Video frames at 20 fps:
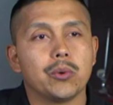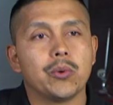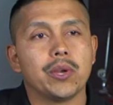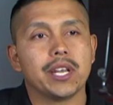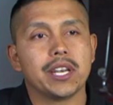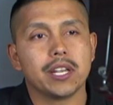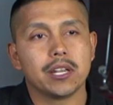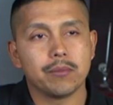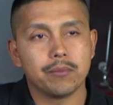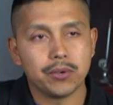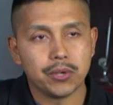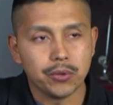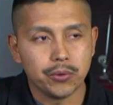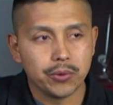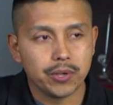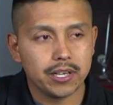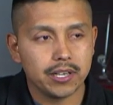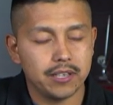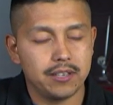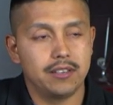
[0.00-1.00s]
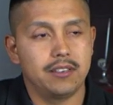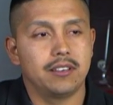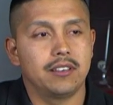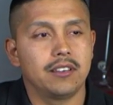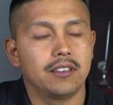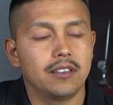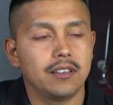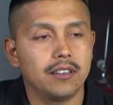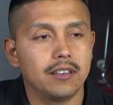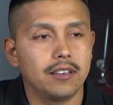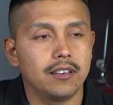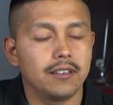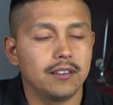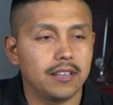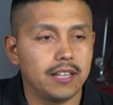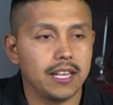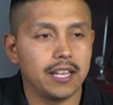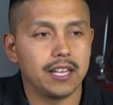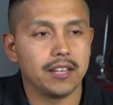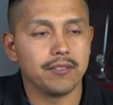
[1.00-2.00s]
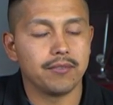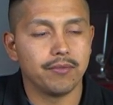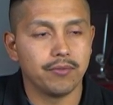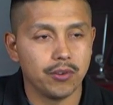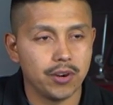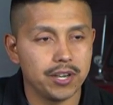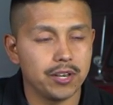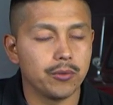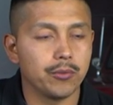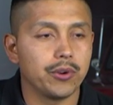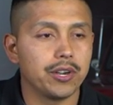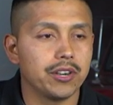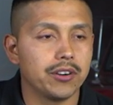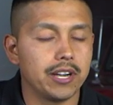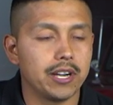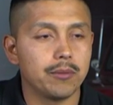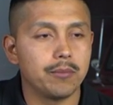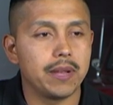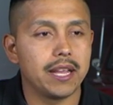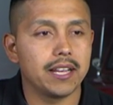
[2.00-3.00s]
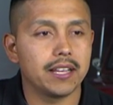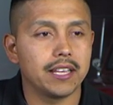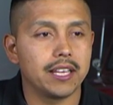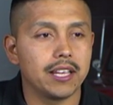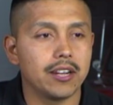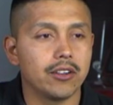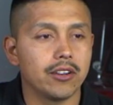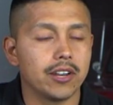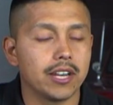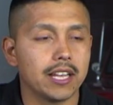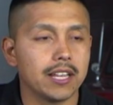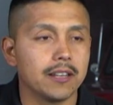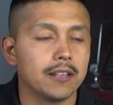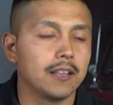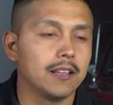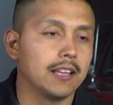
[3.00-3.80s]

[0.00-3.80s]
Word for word: We ended up doing a front and rear airbag kit on it,